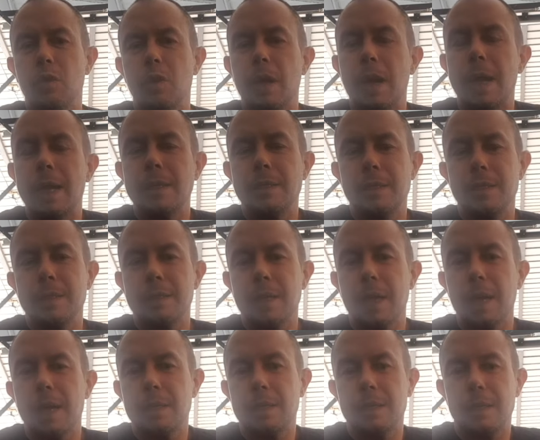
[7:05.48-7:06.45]

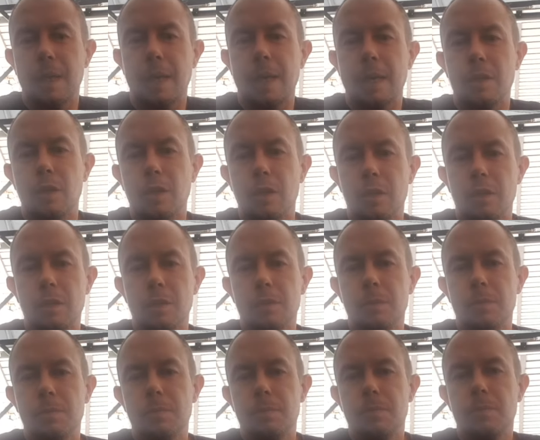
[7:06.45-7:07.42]
089 AR.
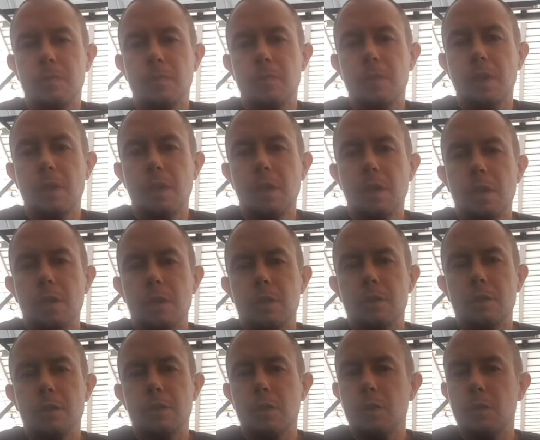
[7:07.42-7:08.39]

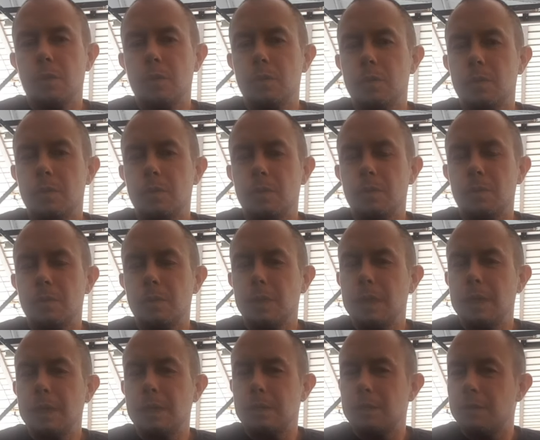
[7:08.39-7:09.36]
So
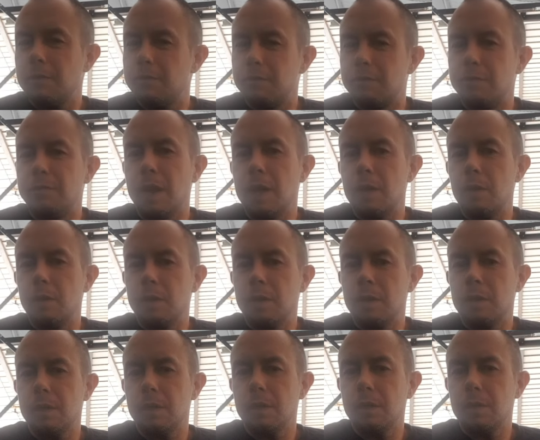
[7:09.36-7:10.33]
it's a very
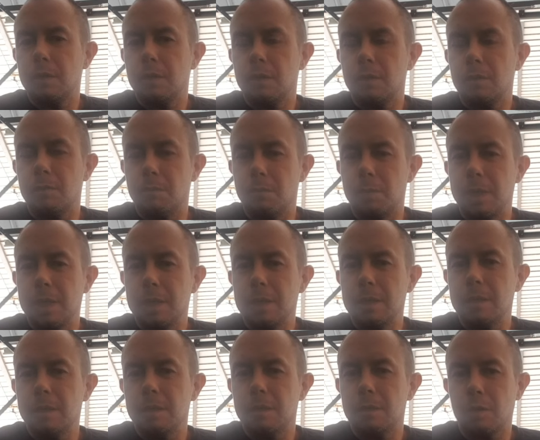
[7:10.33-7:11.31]

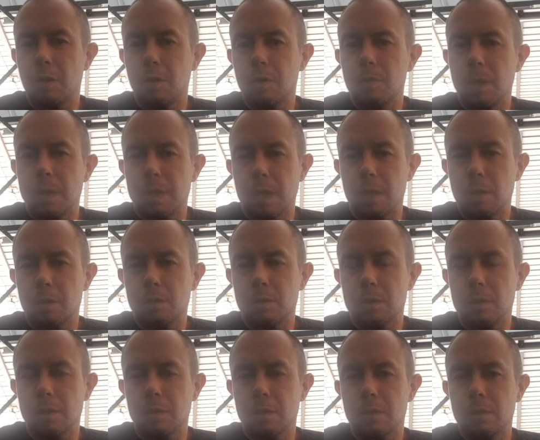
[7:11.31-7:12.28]
big turbine
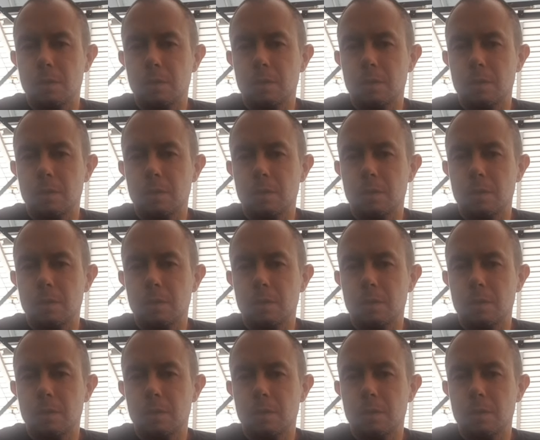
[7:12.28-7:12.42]
housing.